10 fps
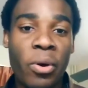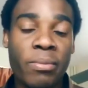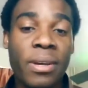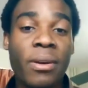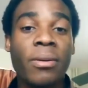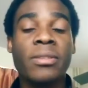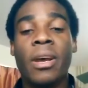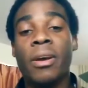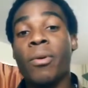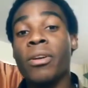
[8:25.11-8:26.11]
Because
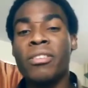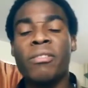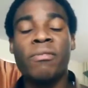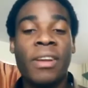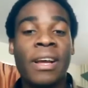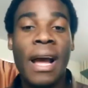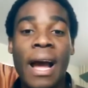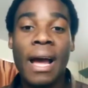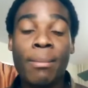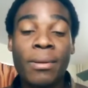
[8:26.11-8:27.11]
one of the things
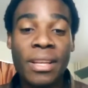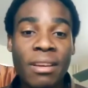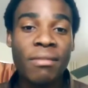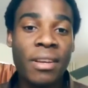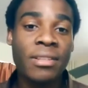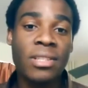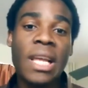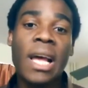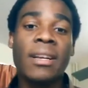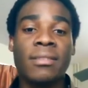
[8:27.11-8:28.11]
I believe in
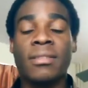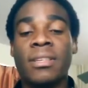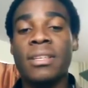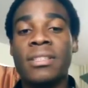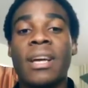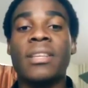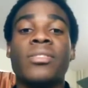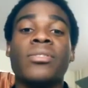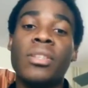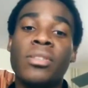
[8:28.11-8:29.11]
success is that you
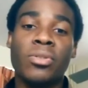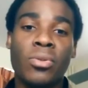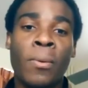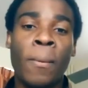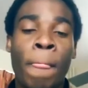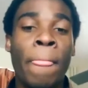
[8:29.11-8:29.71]
need to